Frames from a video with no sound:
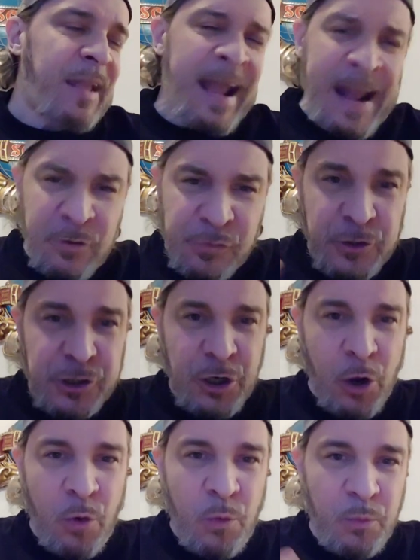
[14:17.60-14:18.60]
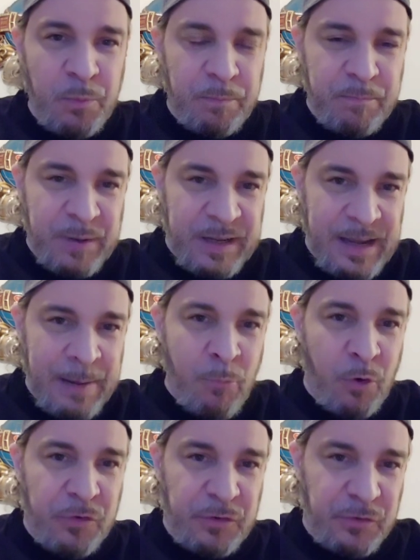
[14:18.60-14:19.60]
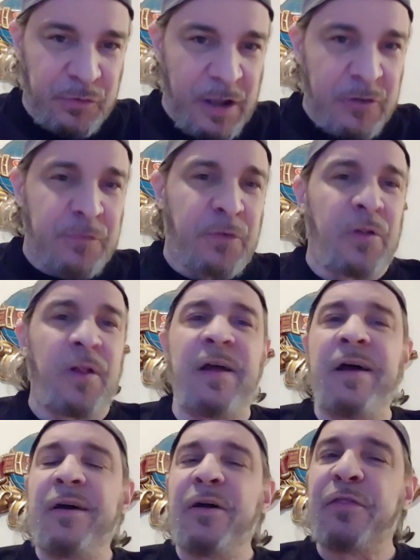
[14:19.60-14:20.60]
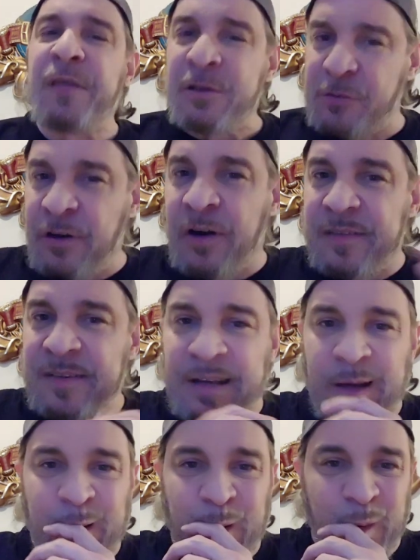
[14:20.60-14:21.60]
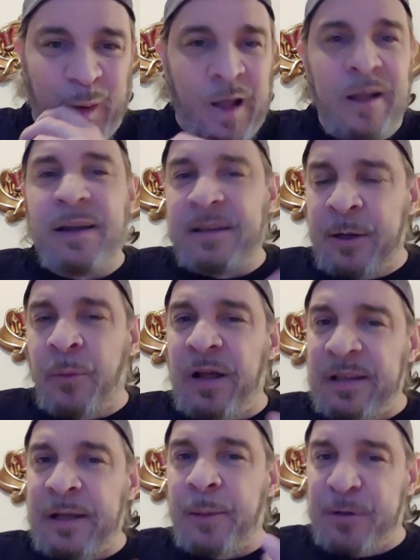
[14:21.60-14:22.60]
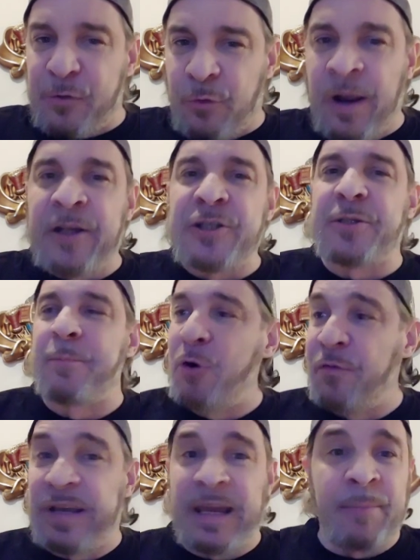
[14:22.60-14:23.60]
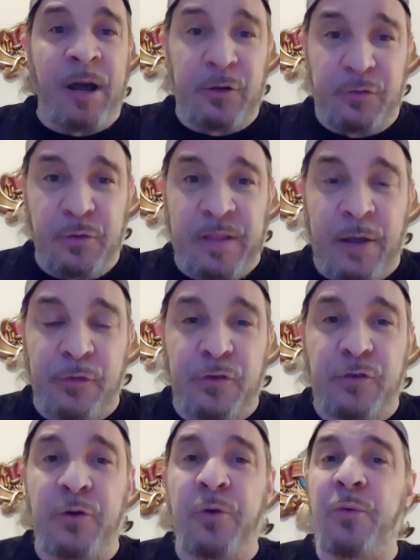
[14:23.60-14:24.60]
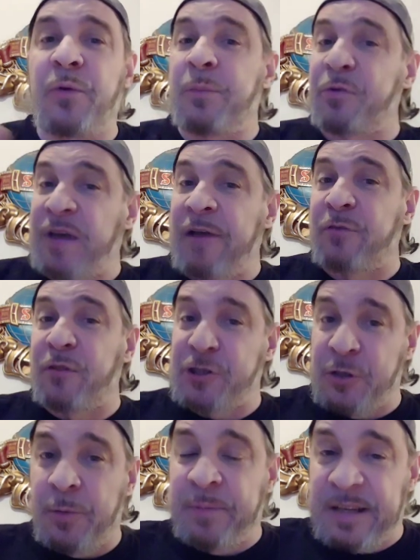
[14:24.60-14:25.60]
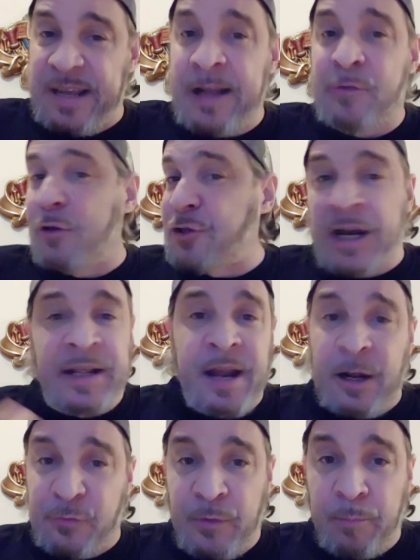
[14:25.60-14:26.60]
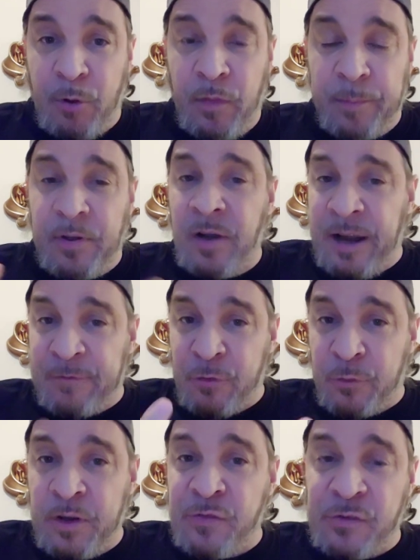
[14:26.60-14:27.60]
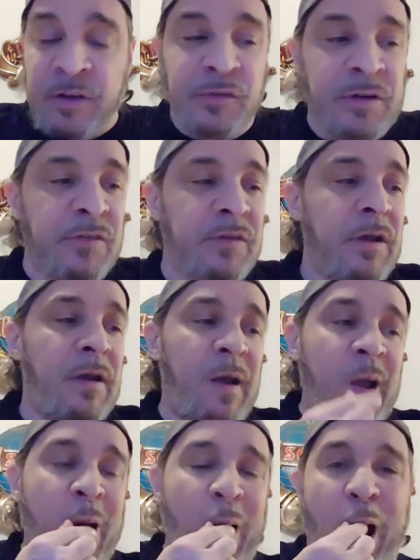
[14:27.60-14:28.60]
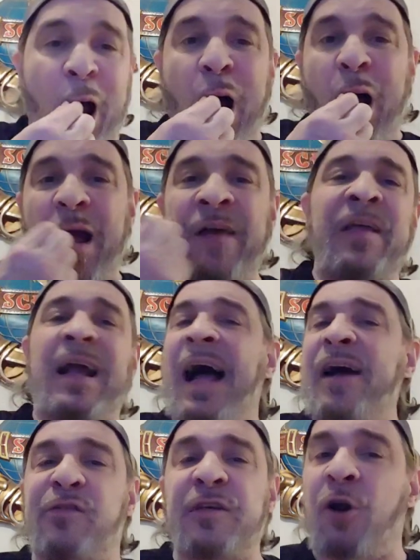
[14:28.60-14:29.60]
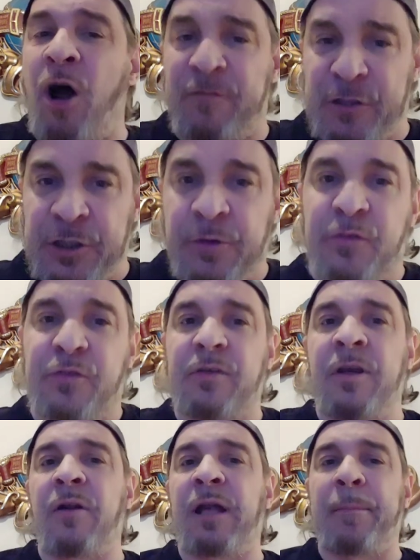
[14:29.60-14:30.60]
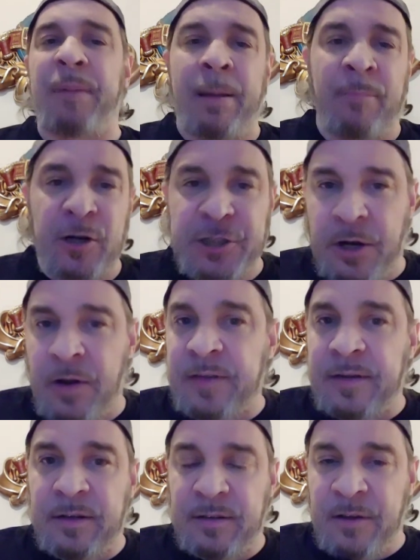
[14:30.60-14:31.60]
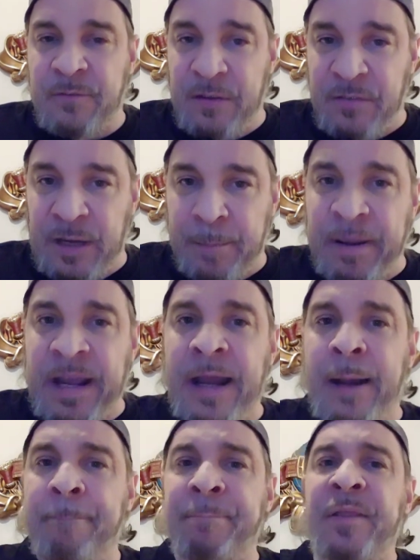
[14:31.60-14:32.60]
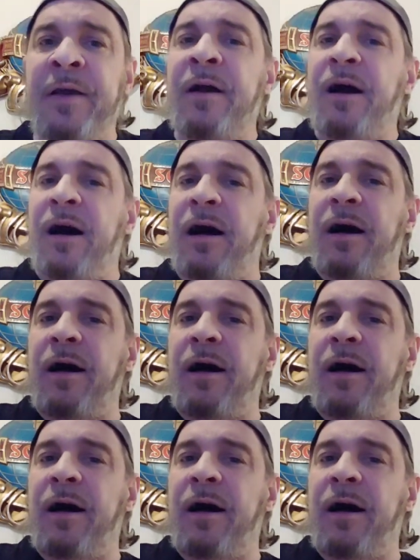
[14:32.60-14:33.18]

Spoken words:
as the show became more successful, things started to get a little bit strange. The movie came out in 2002. It was after the show had been canceled. Johnny Knoxville pulled the plug after 3 seasons. And the guys did offshoots, like Bam Margera did Viva La Bam,